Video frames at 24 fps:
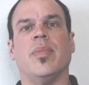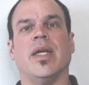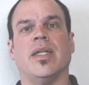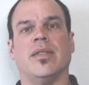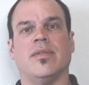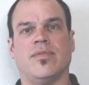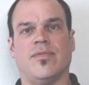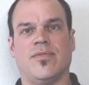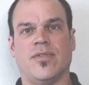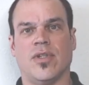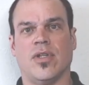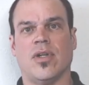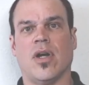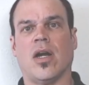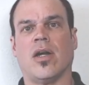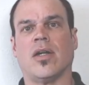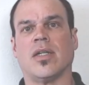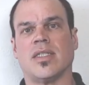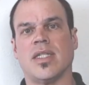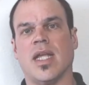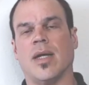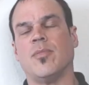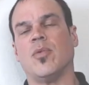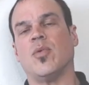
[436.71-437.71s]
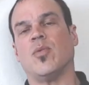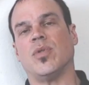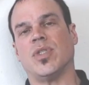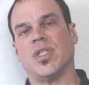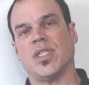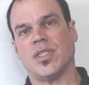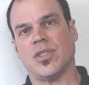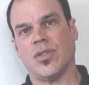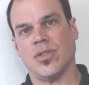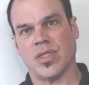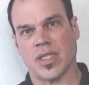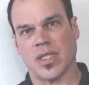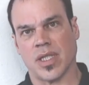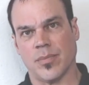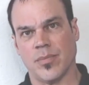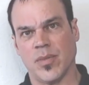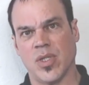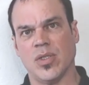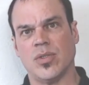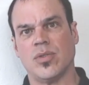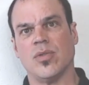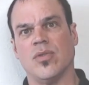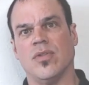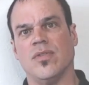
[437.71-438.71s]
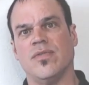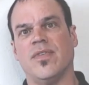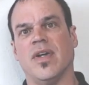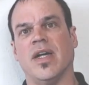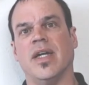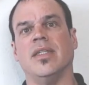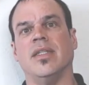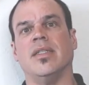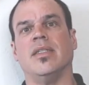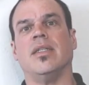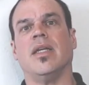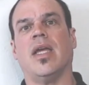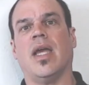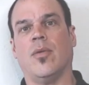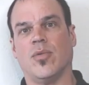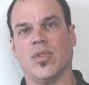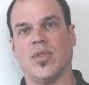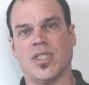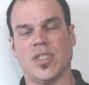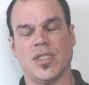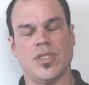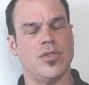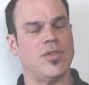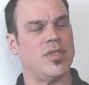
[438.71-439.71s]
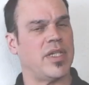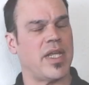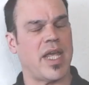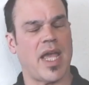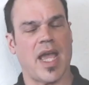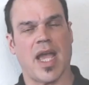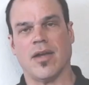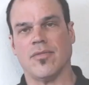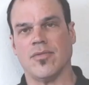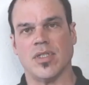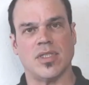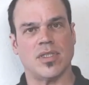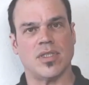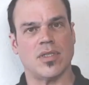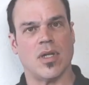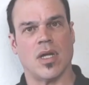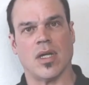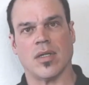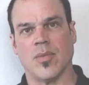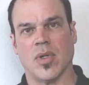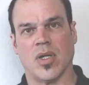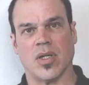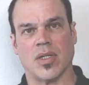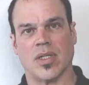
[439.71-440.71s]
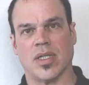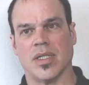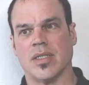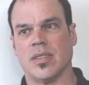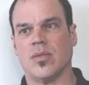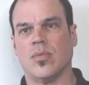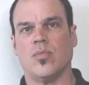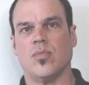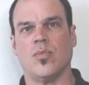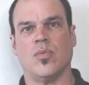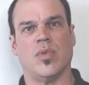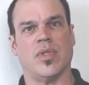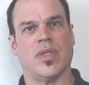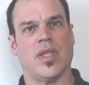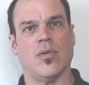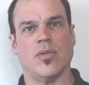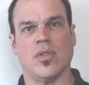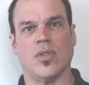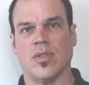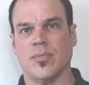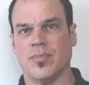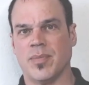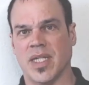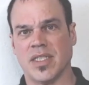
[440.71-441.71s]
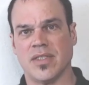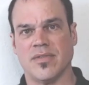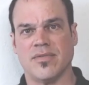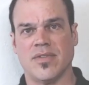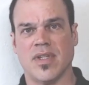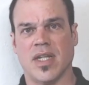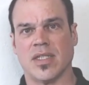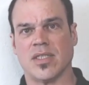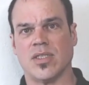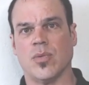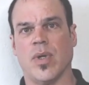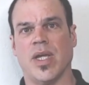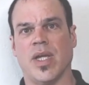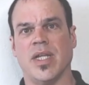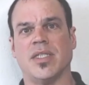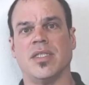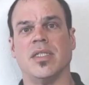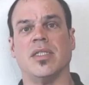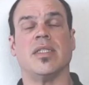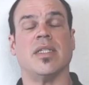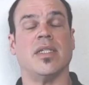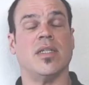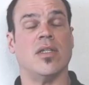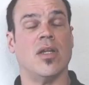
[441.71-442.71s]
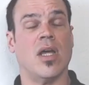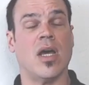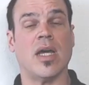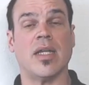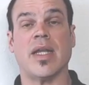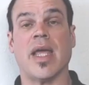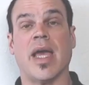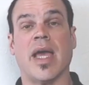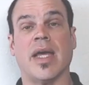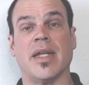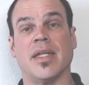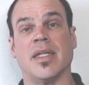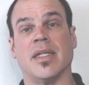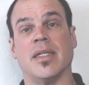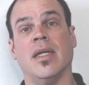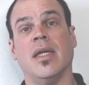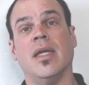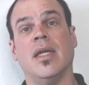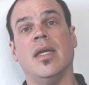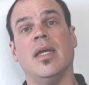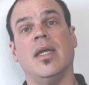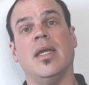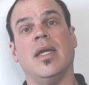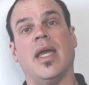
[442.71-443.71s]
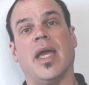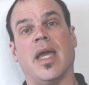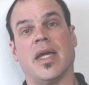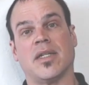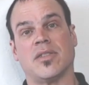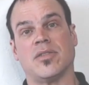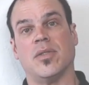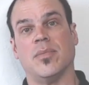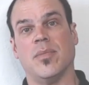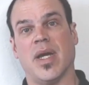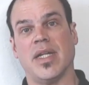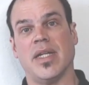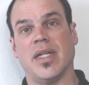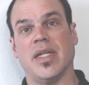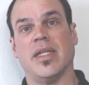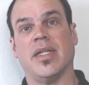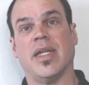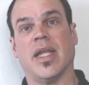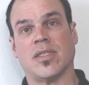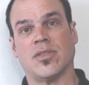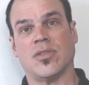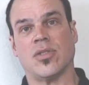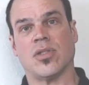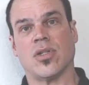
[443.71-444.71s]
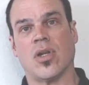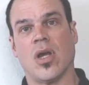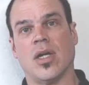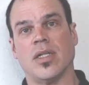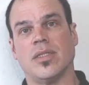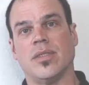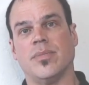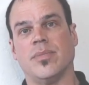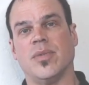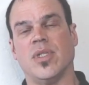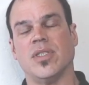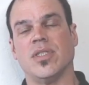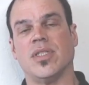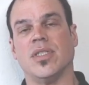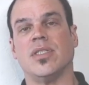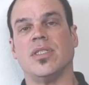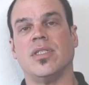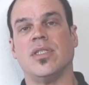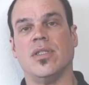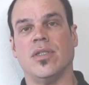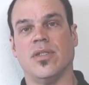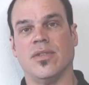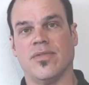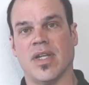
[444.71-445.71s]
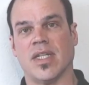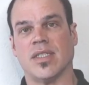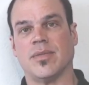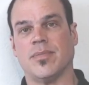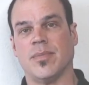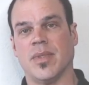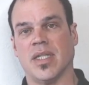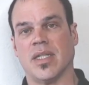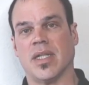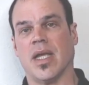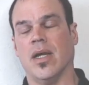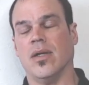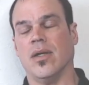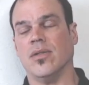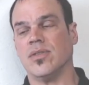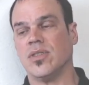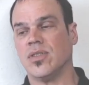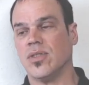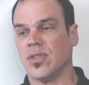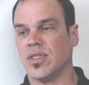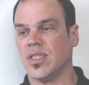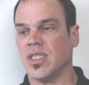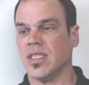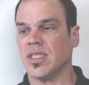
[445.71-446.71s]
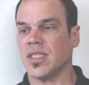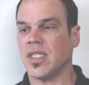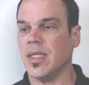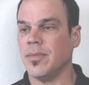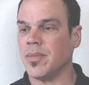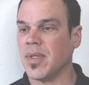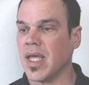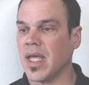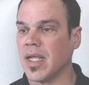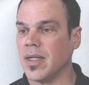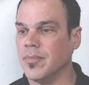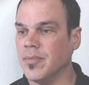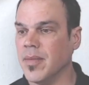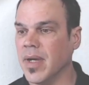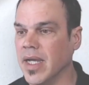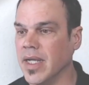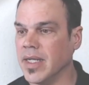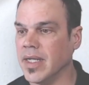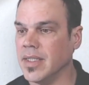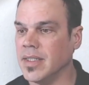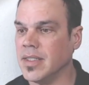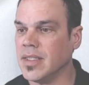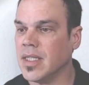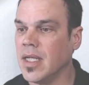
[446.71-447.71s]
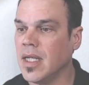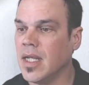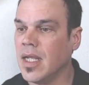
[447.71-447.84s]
But for our example, we're just using a mutual fund, and we're just using average stock market without a bunch of fluctuations and not adding extra money and extra contributions to your investment account. So just keep that in mind.